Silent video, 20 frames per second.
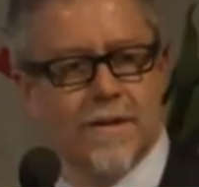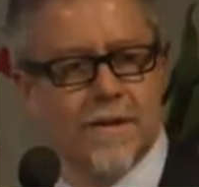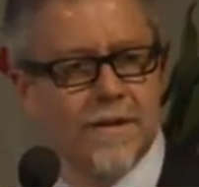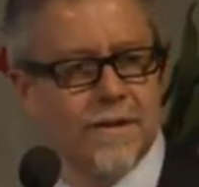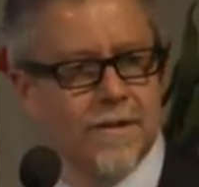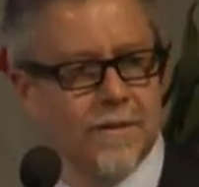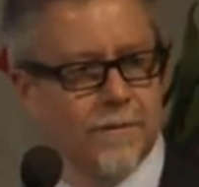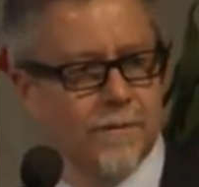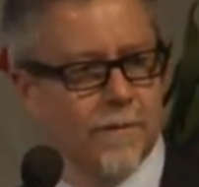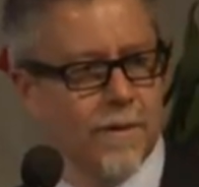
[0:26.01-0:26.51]

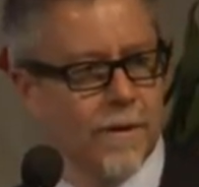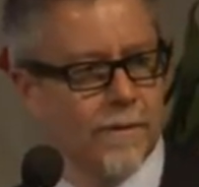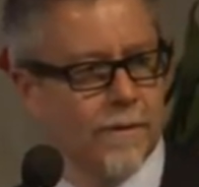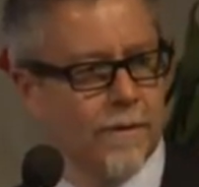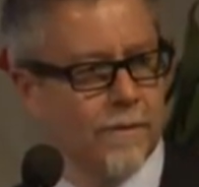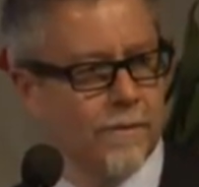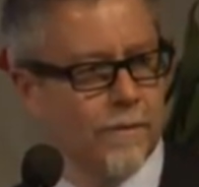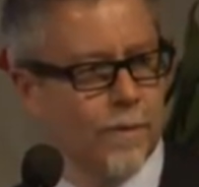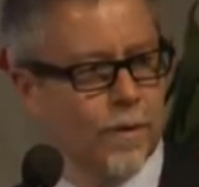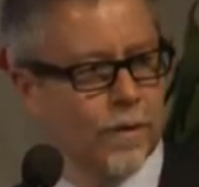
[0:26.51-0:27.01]
this issue
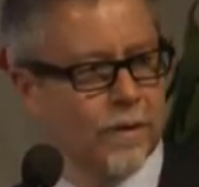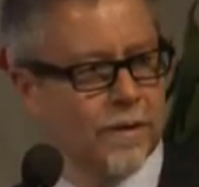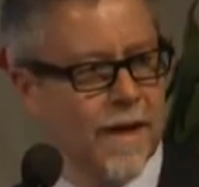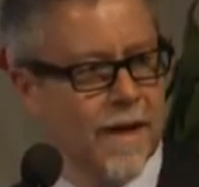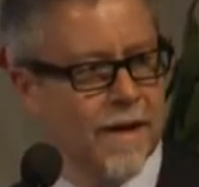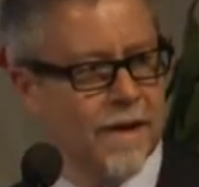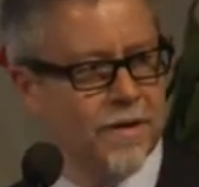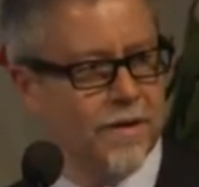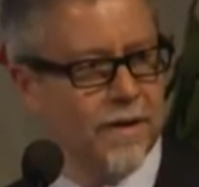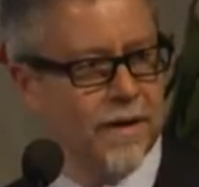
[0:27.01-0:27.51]
of water,
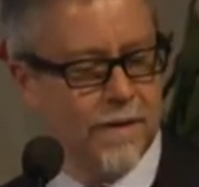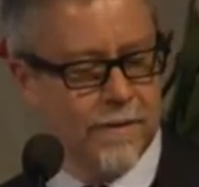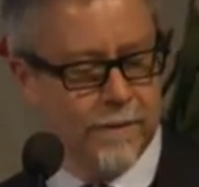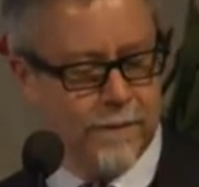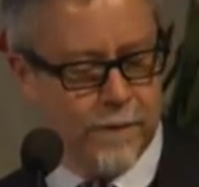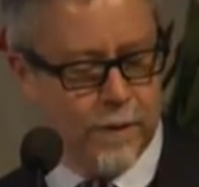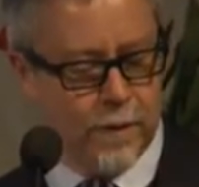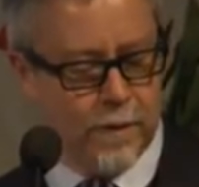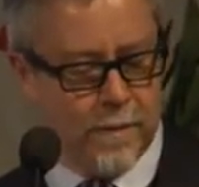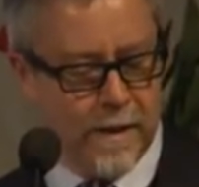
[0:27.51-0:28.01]
energy, and
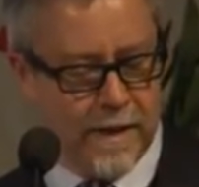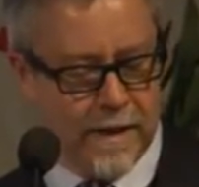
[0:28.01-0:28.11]
food being